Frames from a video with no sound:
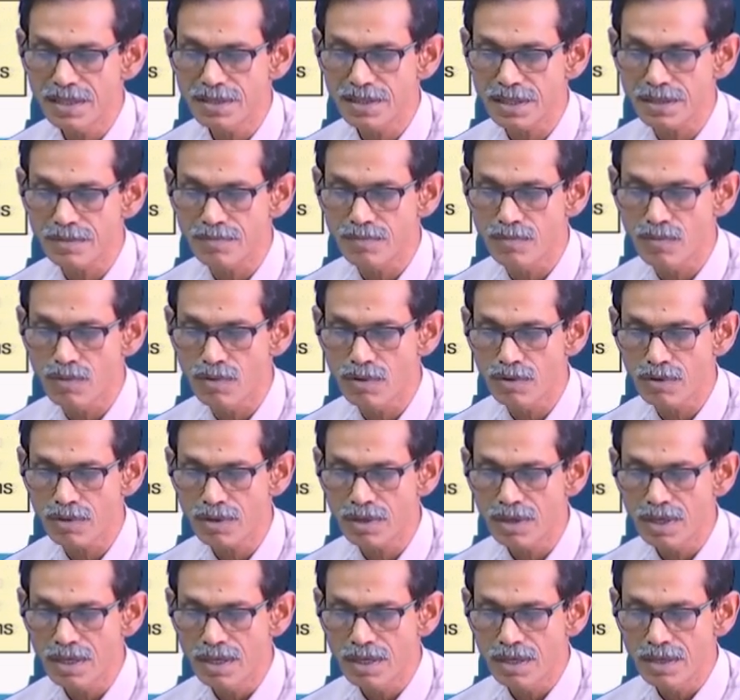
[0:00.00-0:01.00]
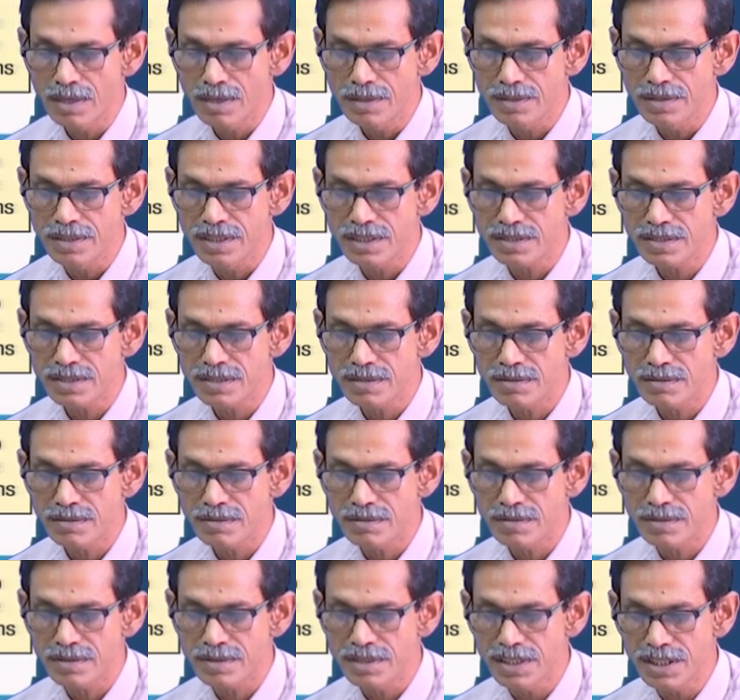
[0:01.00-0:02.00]
that more these
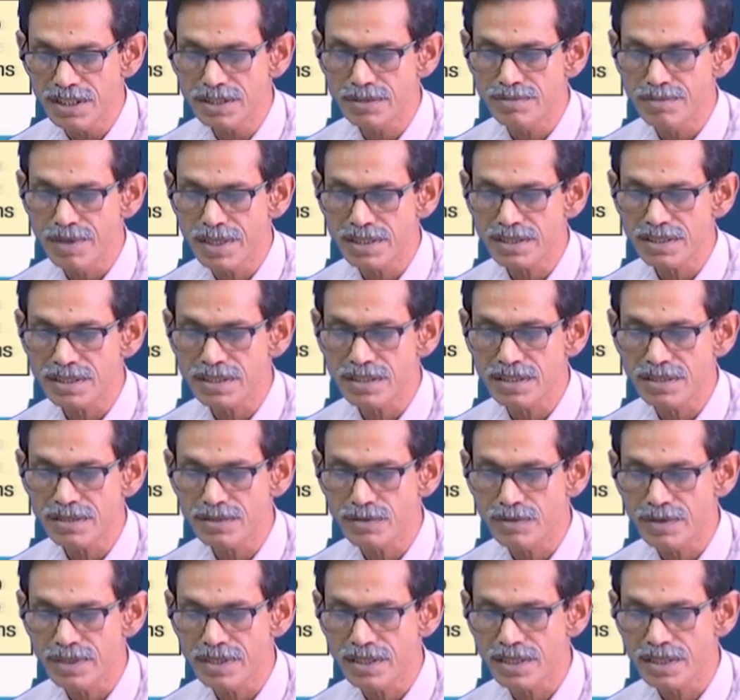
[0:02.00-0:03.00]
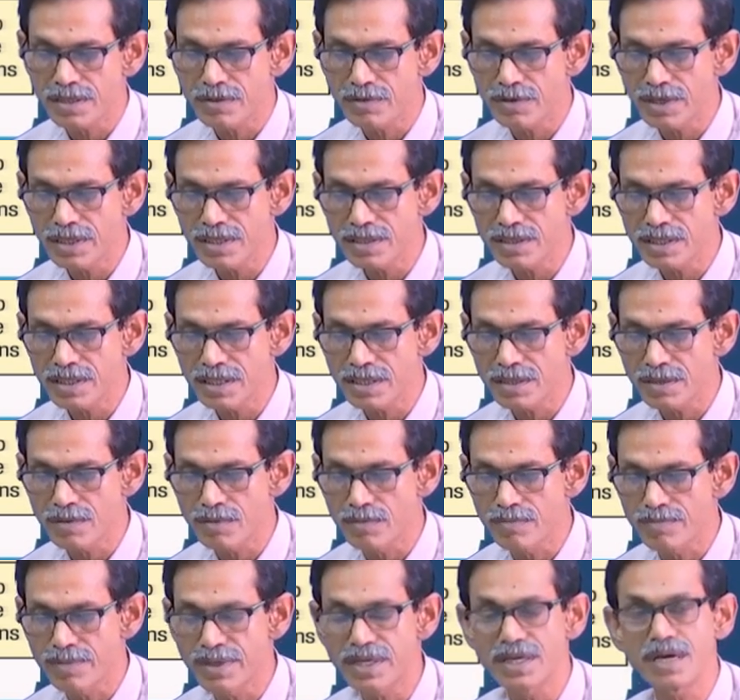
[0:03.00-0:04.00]
vesicles, when they are growing, they
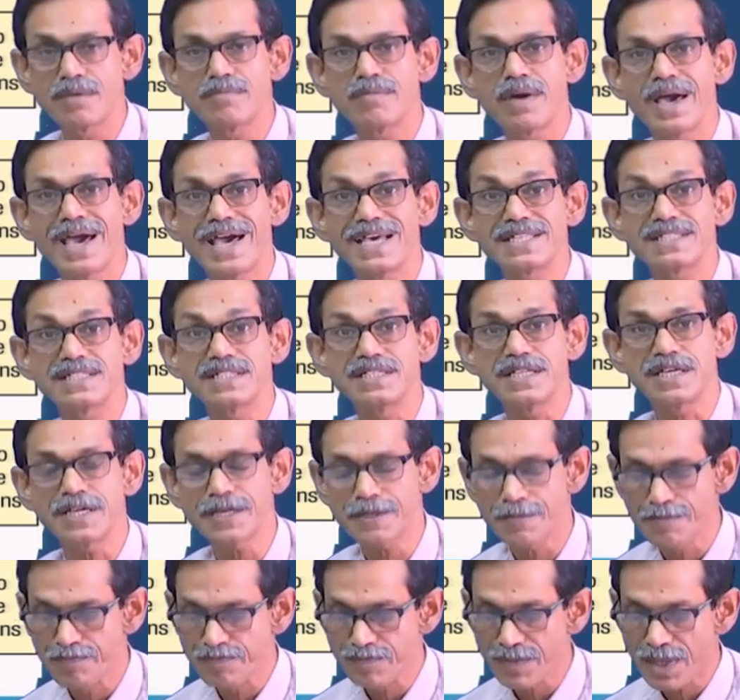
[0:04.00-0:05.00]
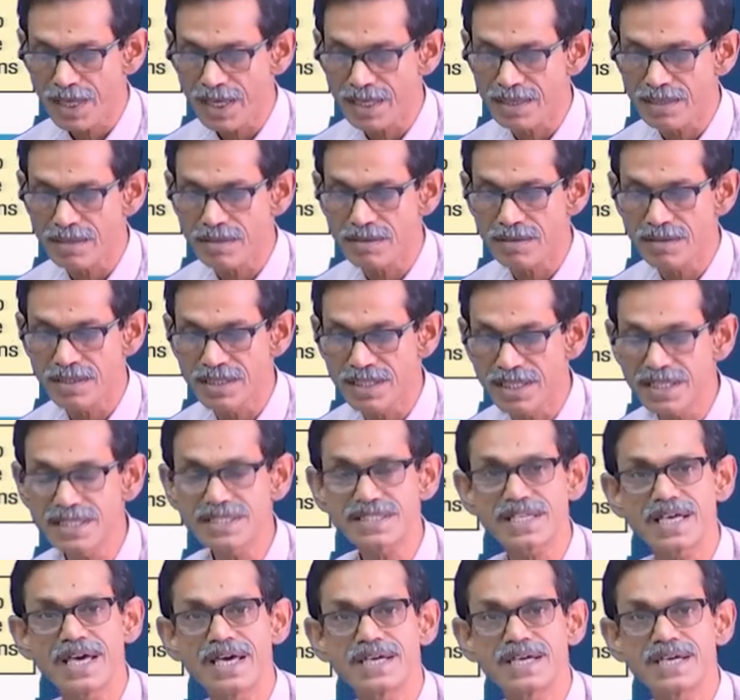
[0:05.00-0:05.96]
become acidic, and this